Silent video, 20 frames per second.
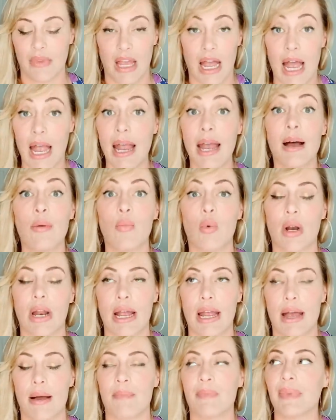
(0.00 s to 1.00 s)
I am what I
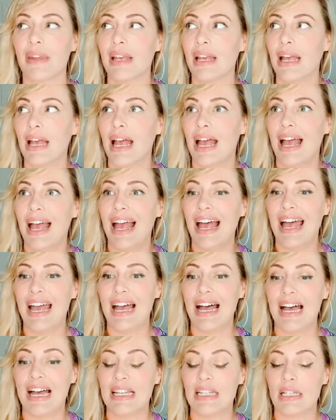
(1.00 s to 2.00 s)
am.
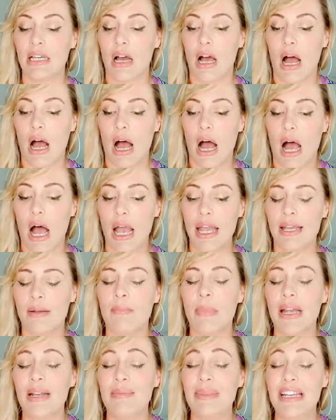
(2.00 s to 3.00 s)
And it
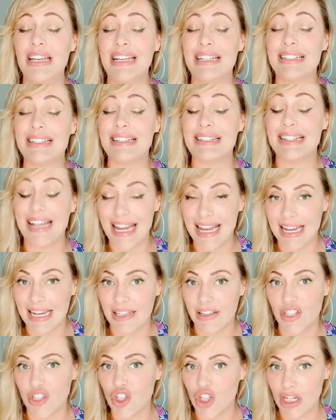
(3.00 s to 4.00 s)
made me
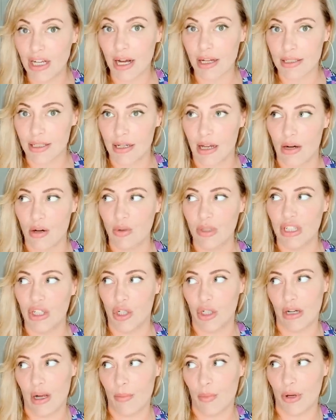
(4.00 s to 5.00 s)
insane that she got to not only
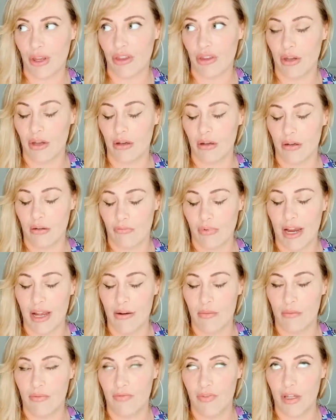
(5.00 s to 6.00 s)
hook up with
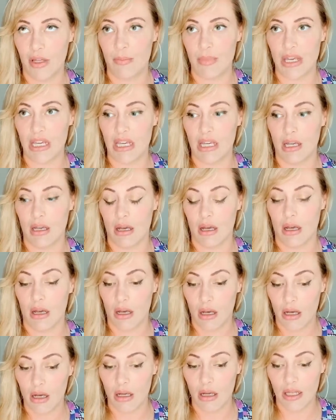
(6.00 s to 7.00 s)
Ryan Phillippe
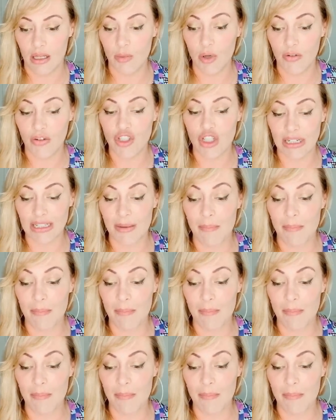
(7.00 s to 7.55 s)
in the movie, she got to